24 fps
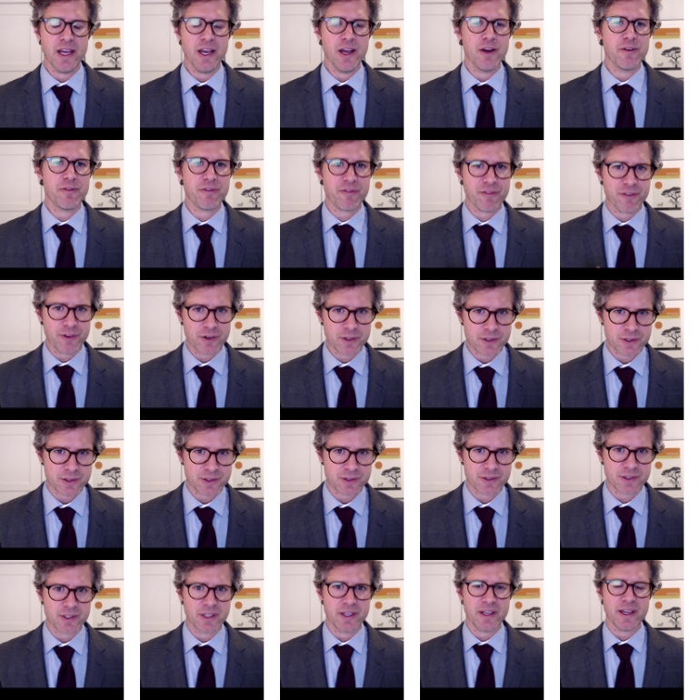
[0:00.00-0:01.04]

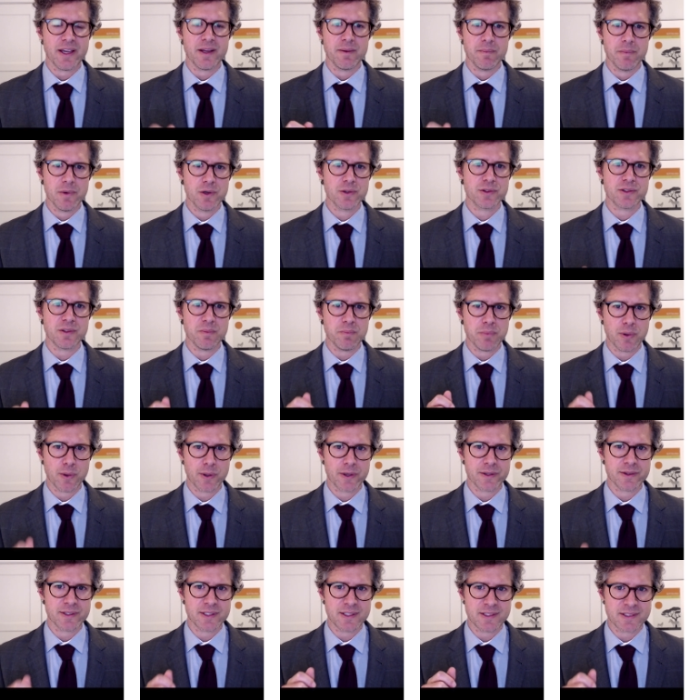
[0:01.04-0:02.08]
First, and most
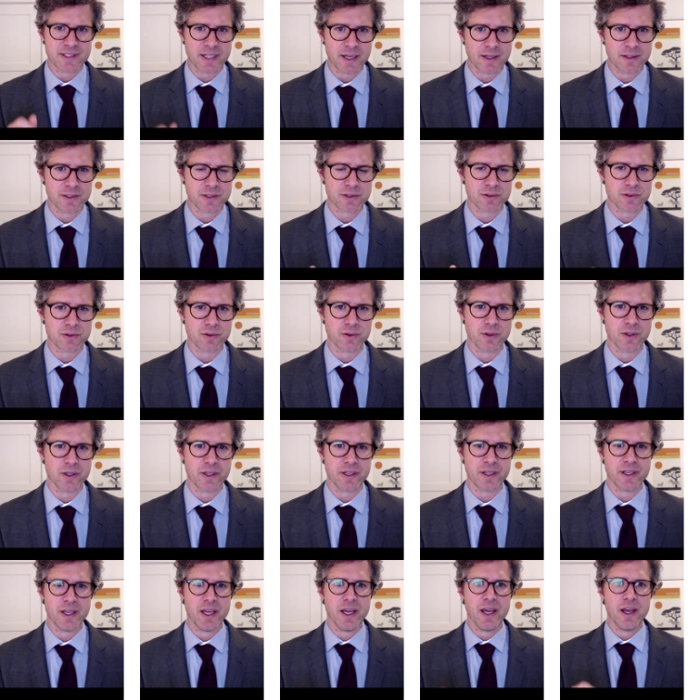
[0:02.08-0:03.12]
importantly, tell a
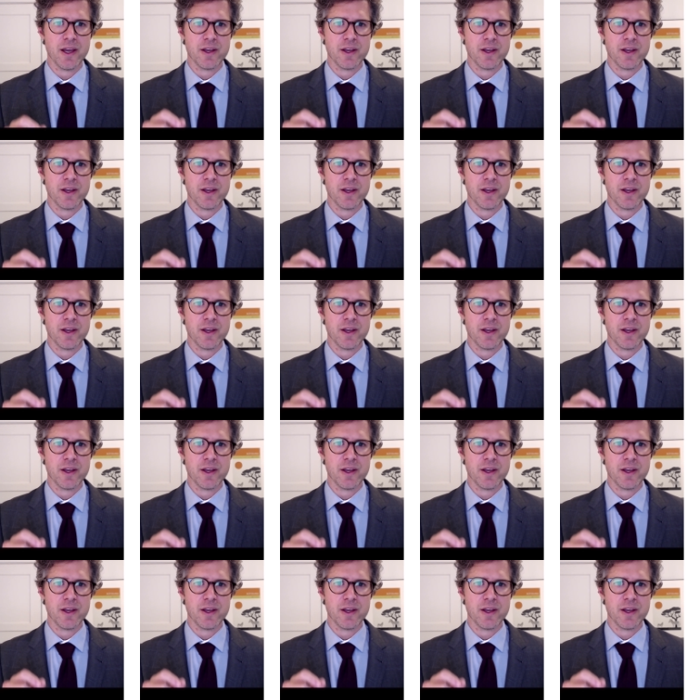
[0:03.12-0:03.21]
story.